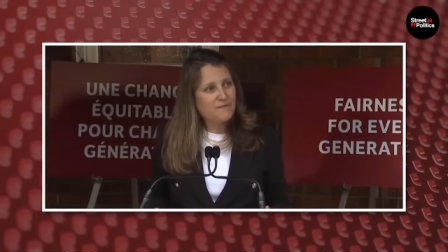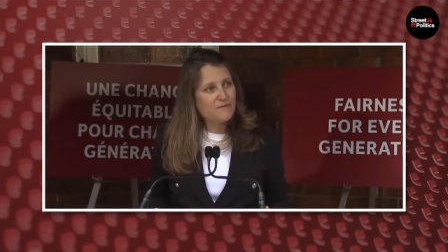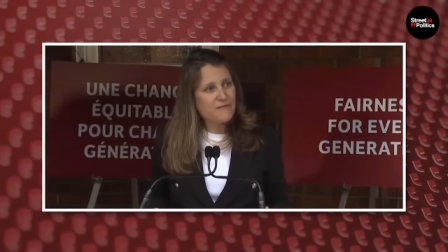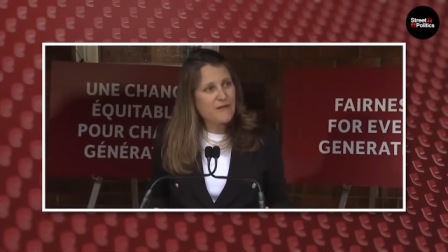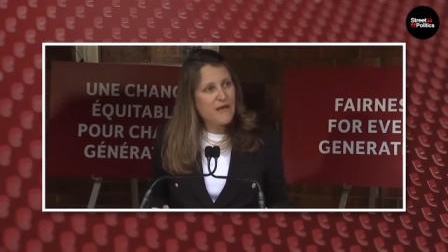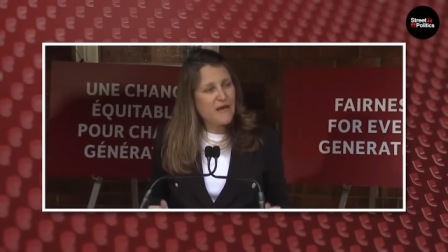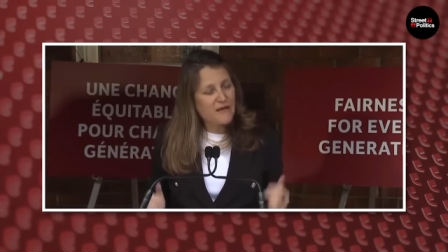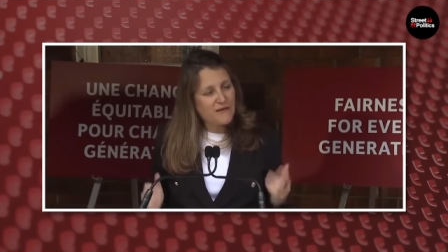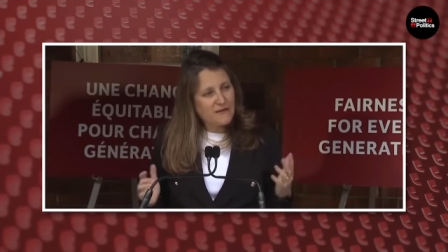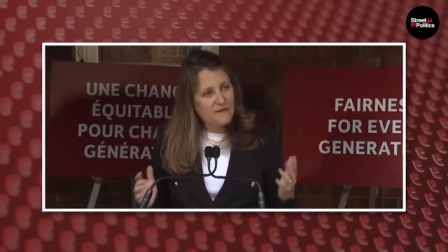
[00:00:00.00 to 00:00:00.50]

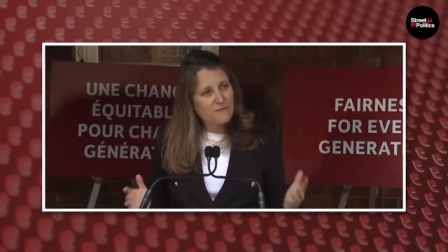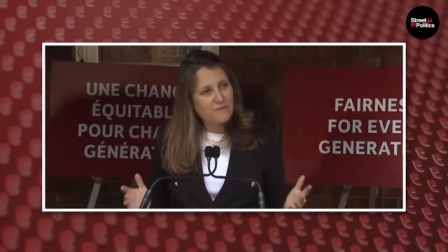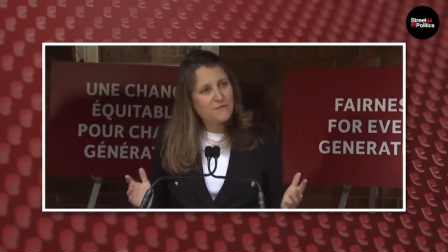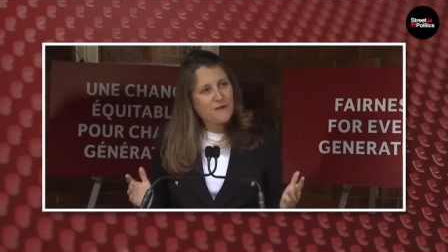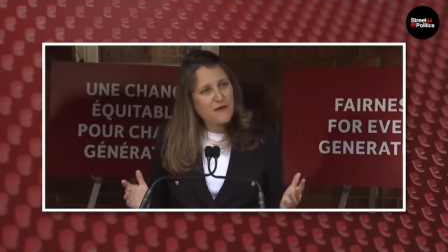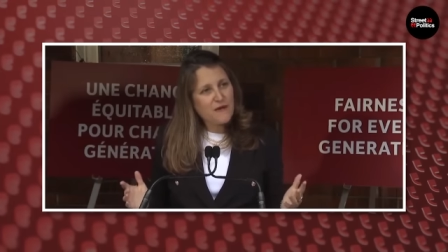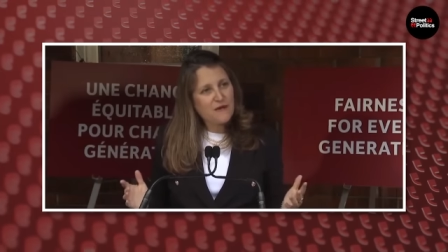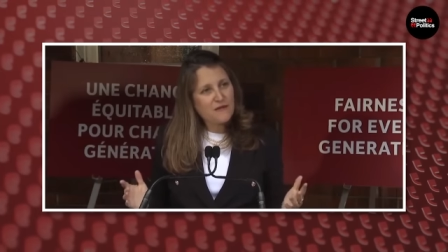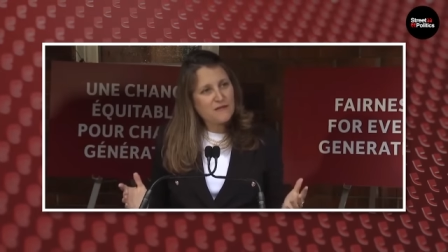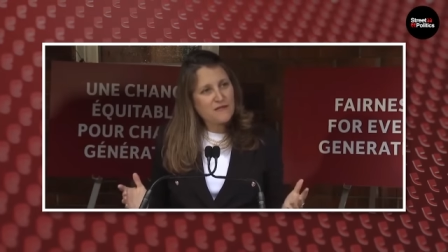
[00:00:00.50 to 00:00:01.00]
And in
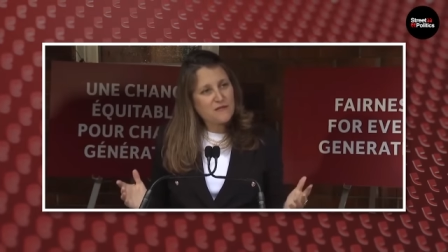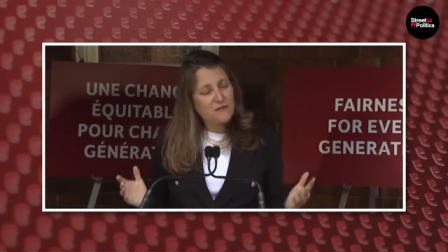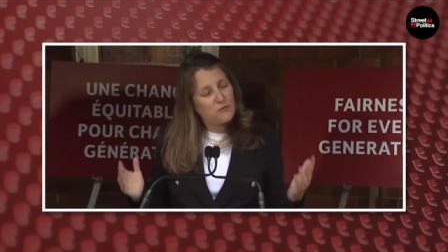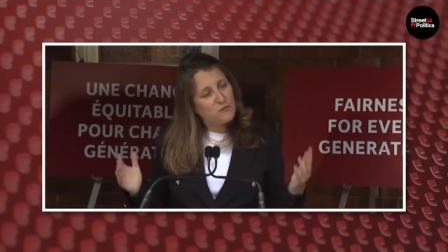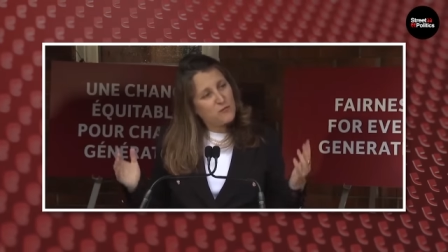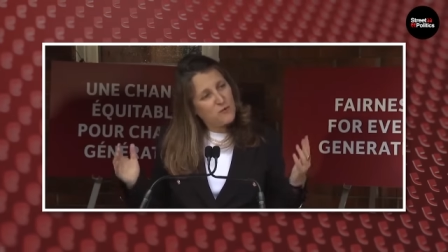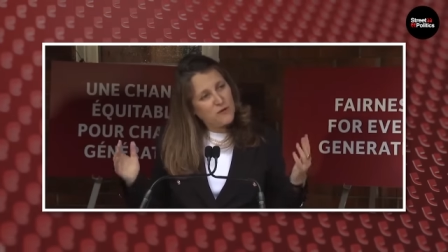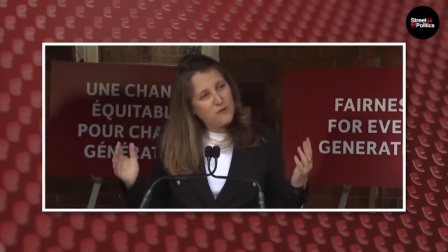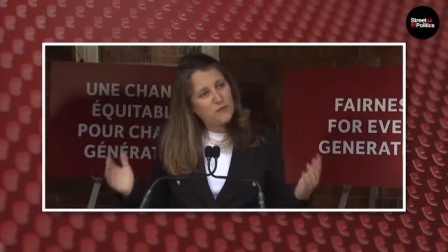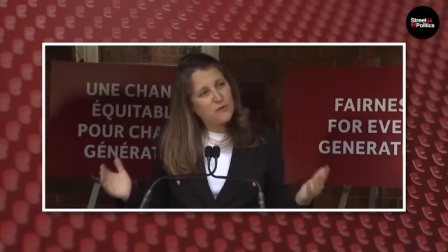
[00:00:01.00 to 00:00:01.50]
fact,
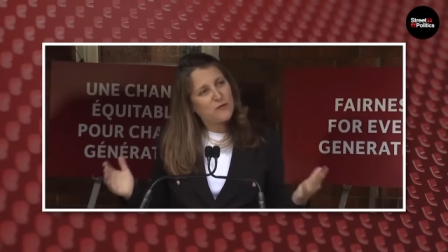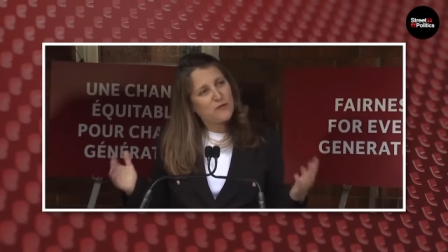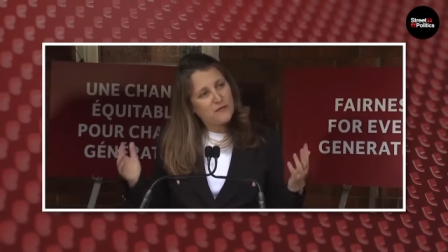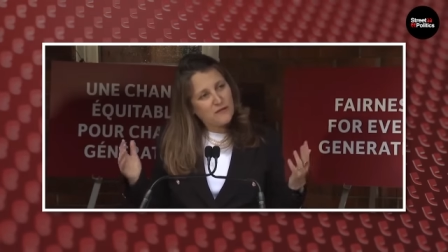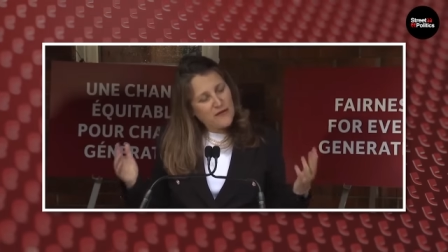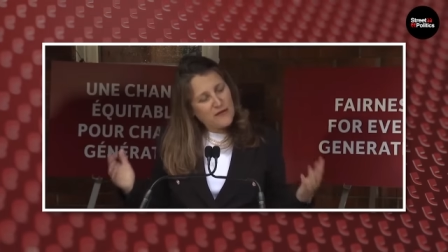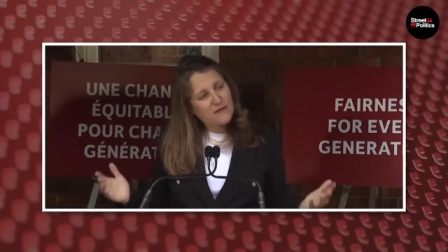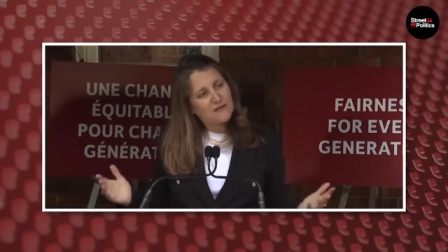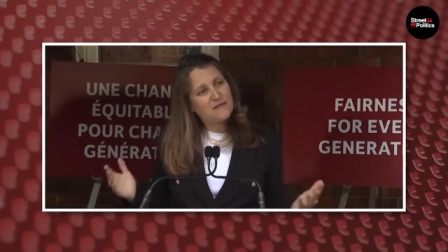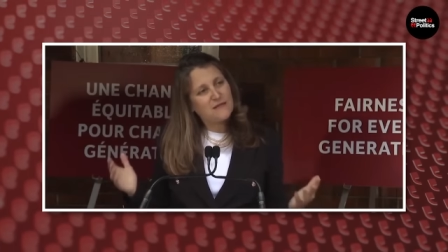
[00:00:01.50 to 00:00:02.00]
we were
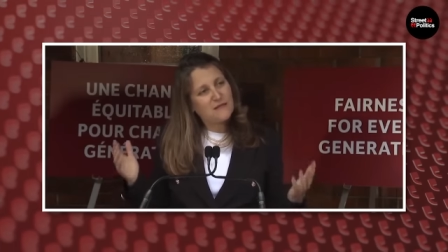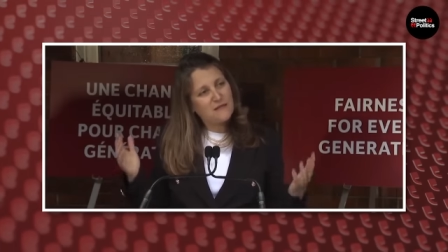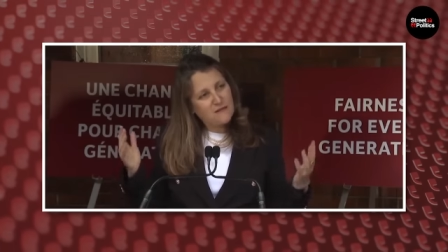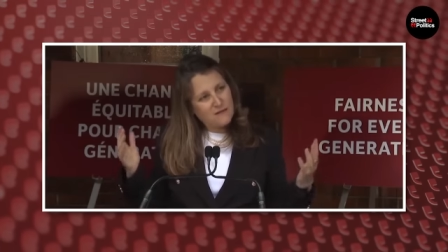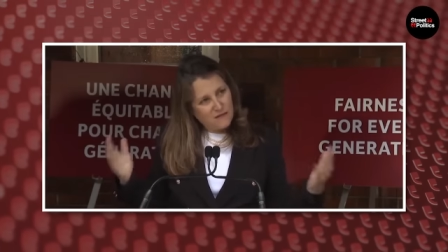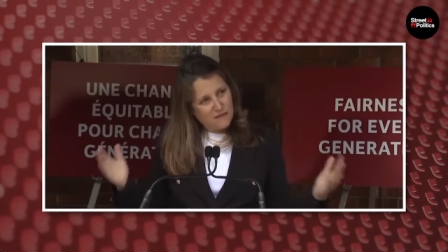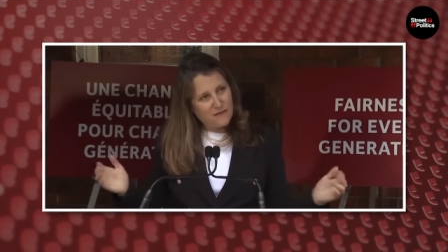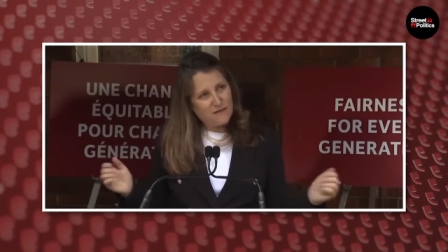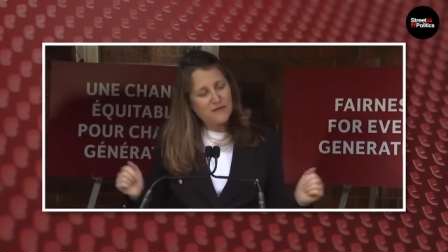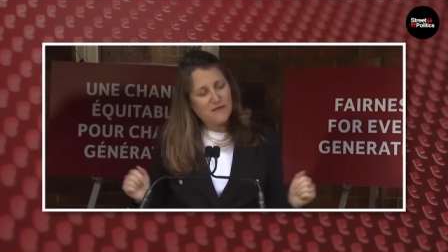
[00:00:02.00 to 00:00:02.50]
elected
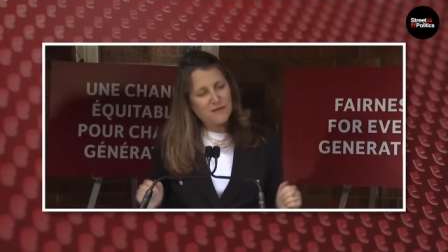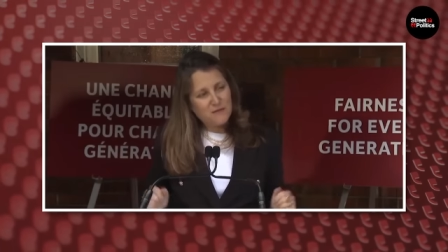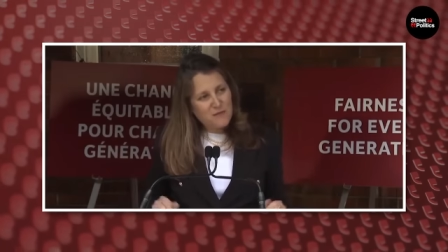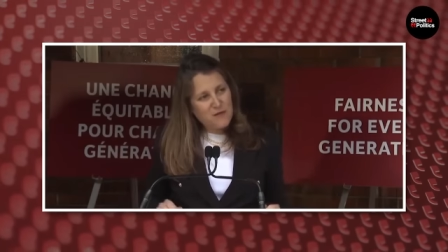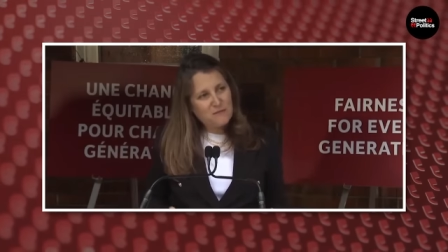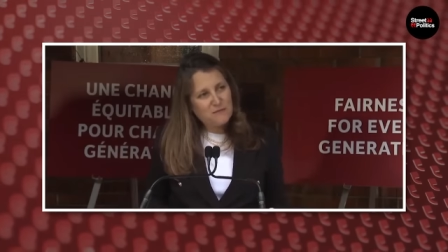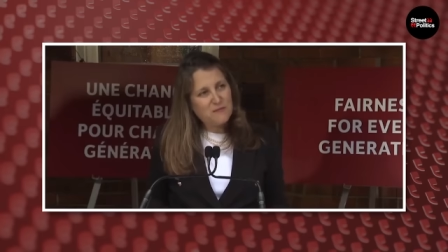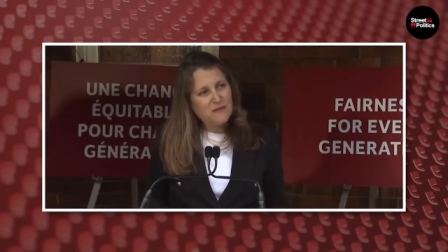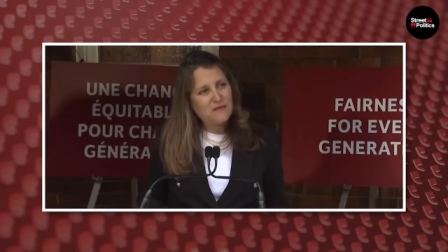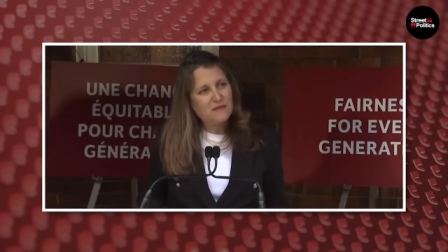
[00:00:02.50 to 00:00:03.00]
on a
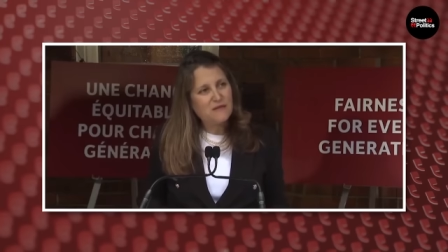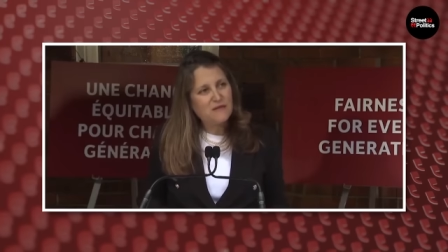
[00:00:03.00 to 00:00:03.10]
commitment